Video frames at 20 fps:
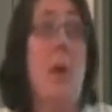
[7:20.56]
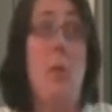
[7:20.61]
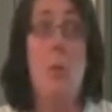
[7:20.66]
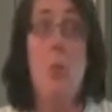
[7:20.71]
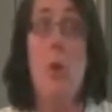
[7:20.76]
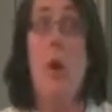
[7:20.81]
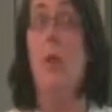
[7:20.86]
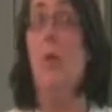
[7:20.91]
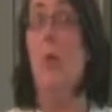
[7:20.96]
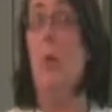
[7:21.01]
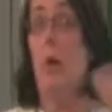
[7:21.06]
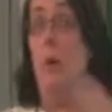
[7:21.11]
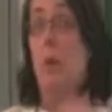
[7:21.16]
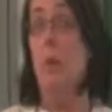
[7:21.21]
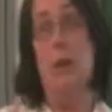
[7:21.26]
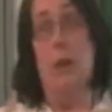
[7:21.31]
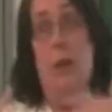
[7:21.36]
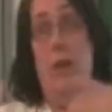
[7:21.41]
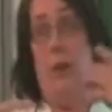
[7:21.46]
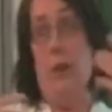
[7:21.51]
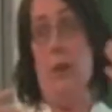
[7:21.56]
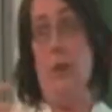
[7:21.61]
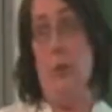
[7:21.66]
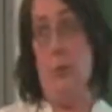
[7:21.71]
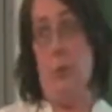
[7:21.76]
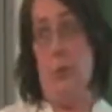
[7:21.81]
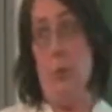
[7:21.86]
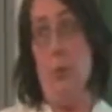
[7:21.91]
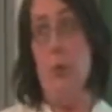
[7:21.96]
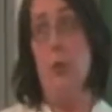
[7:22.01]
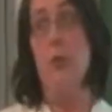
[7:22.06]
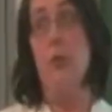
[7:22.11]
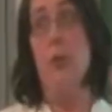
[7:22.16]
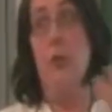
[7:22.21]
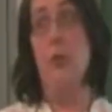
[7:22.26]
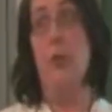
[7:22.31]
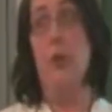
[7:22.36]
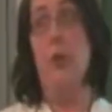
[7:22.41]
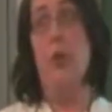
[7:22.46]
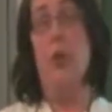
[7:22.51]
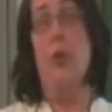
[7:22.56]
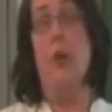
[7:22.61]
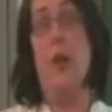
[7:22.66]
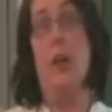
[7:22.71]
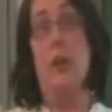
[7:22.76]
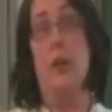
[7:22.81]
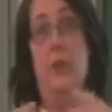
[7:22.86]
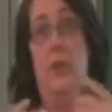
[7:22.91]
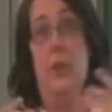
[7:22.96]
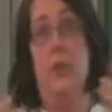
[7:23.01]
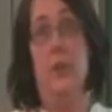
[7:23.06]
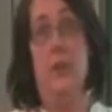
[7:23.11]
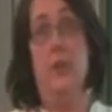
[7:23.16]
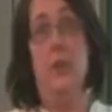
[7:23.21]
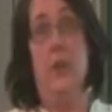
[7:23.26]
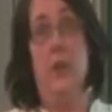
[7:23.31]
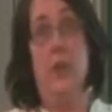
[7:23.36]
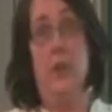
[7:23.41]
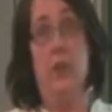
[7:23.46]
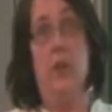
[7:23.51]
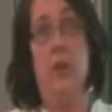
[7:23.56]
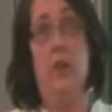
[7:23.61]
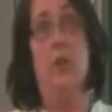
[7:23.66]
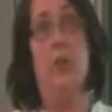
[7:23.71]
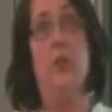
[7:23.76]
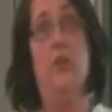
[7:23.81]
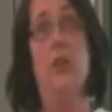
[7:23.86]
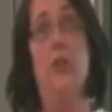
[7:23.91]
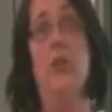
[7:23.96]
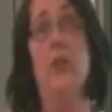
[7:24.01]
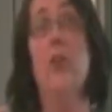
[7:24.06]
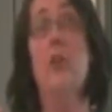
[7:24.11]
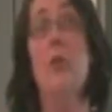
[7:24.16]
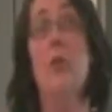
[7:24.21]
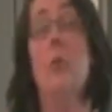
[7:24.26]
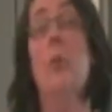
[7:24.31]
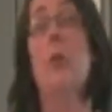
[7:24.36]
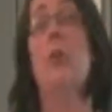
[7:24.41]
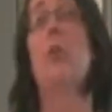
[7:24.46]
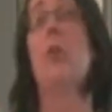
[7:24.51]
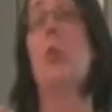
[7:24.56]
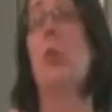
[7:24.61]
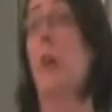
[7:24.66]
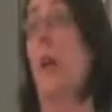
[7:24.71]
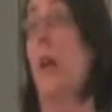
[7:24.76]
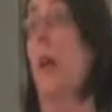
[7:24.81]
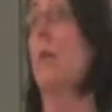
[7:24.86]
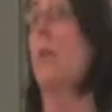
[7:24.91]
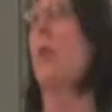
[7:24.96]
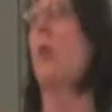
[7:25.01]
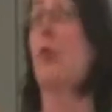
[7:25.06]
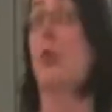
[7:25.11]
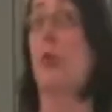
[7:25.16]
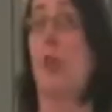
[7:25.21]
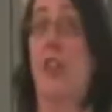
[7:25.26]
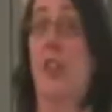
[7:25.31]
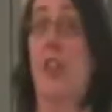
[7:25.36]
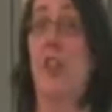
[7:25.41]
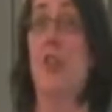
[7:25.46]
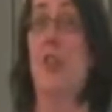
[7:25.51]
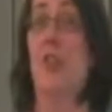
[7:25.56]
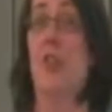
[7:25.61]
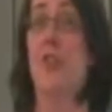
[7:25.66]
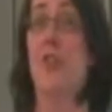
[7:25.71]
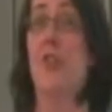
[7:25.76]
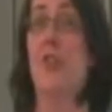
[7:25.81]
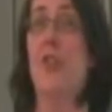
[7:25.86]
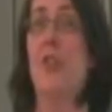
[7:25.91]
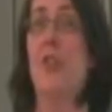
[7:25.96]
same way when, most of the activity theoretical studies would be to look at contradictions.